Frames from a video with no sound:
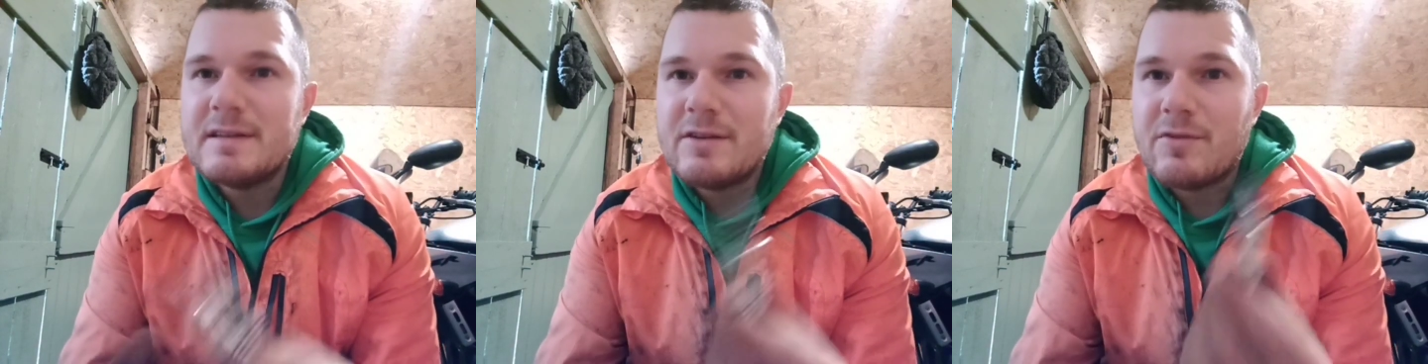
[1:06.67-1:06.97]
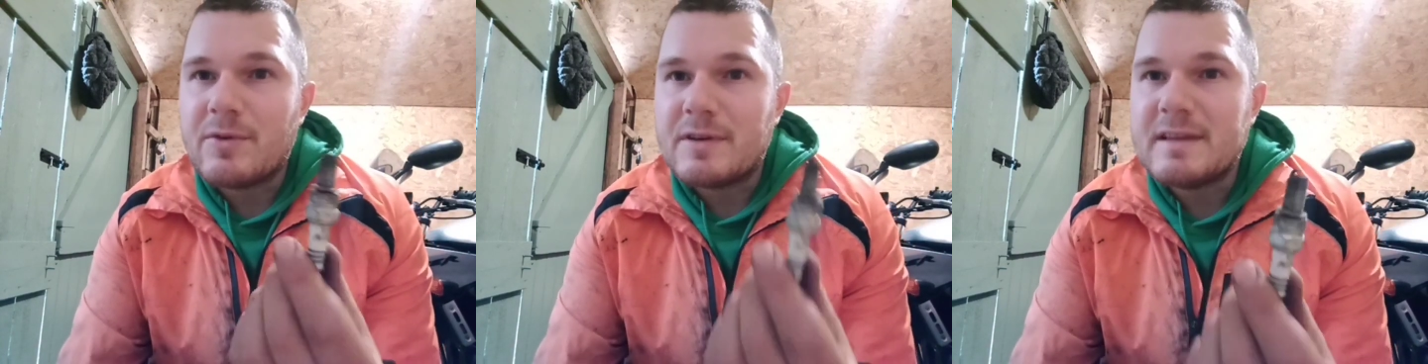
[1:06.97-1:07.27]

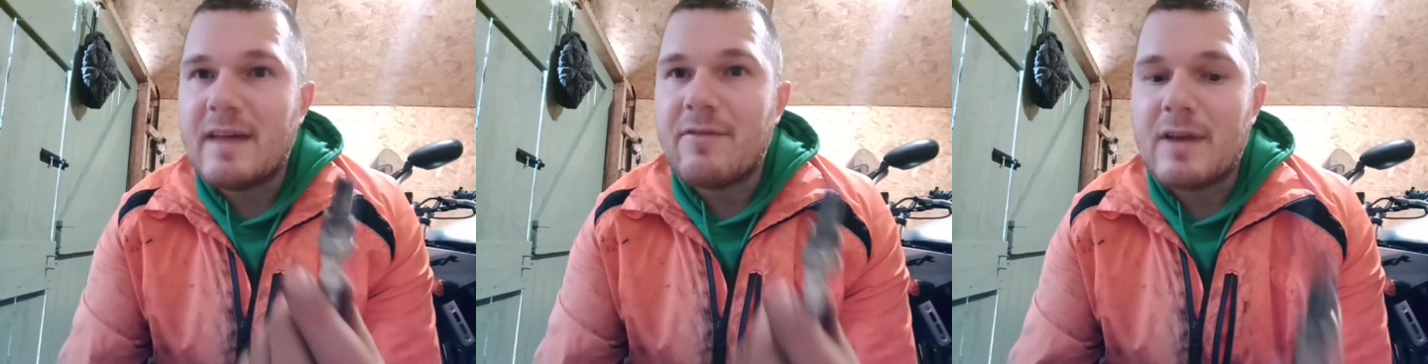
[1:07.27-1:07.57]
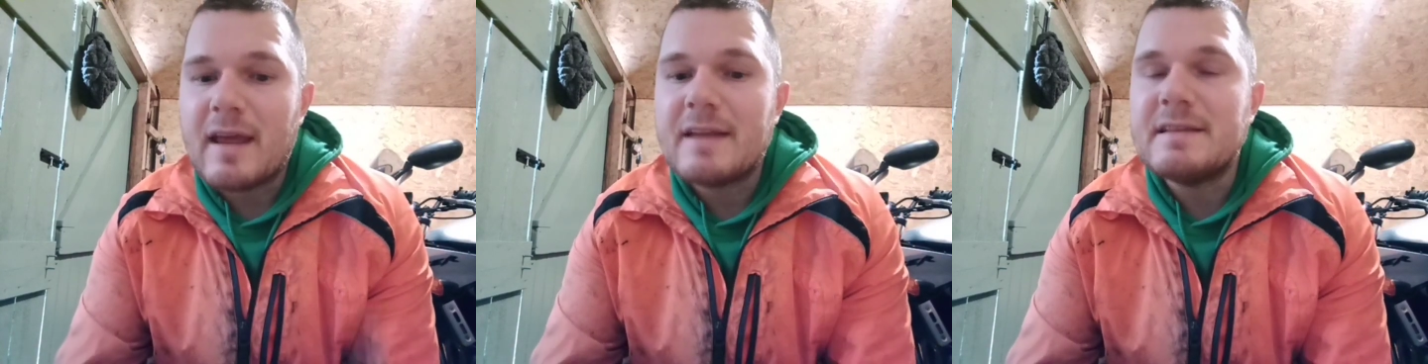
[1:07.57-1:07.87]

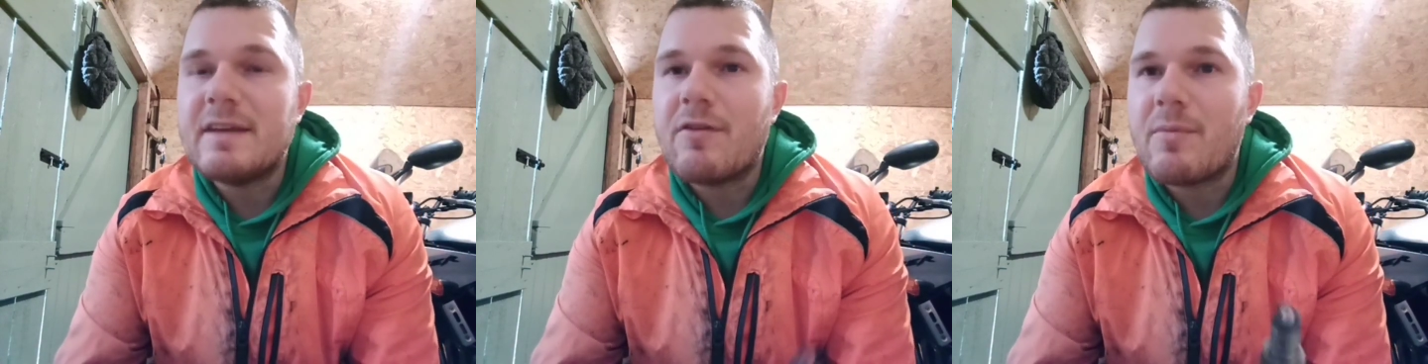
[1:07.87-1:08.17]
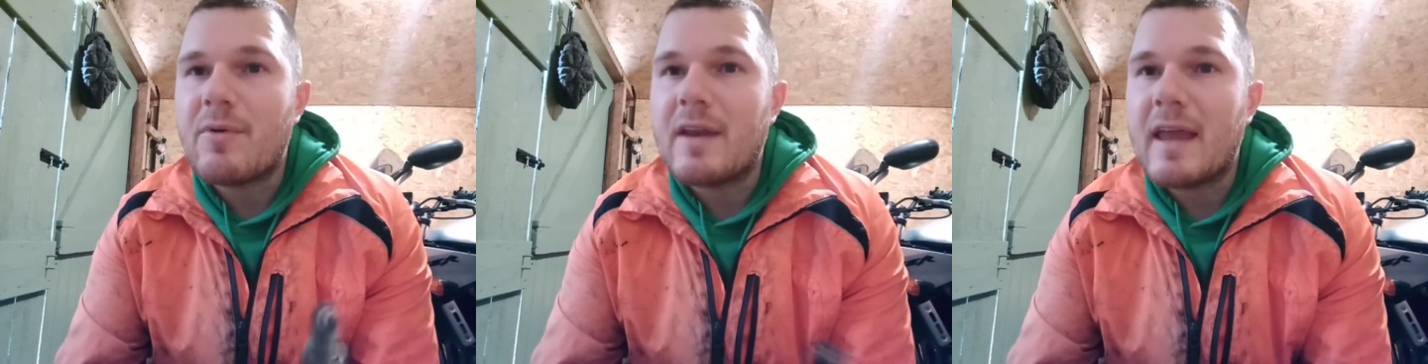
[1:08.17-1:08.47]
0.7 and
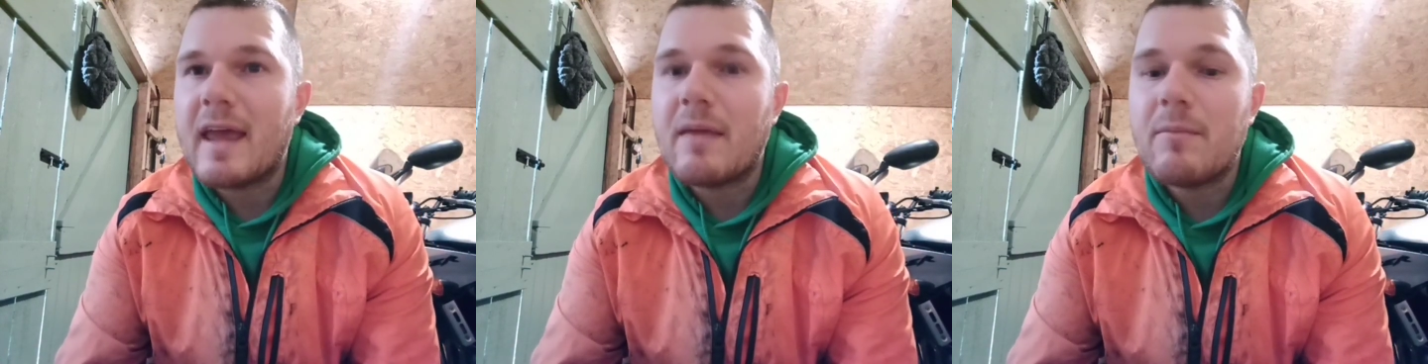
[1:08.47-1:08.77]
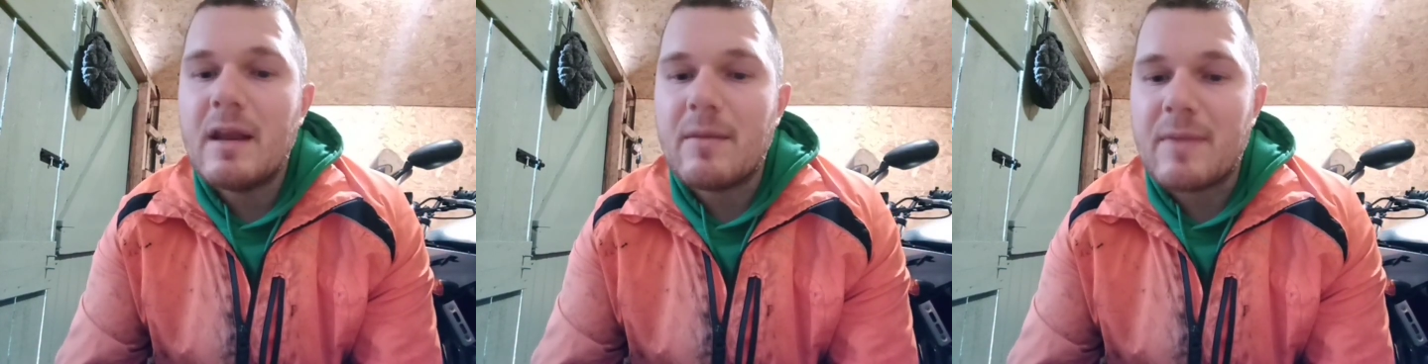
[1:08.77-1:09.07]
0.8
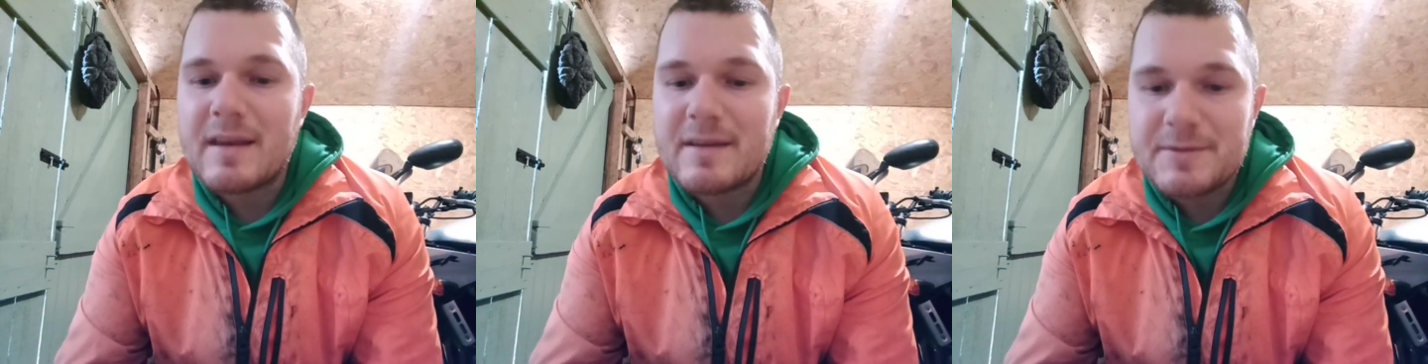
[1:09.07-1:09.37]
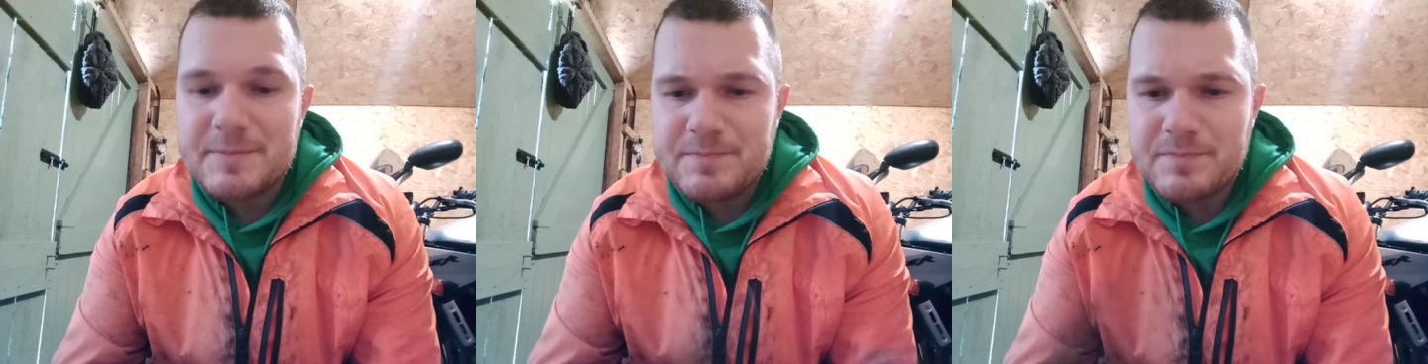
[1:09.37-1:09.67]
millimeters.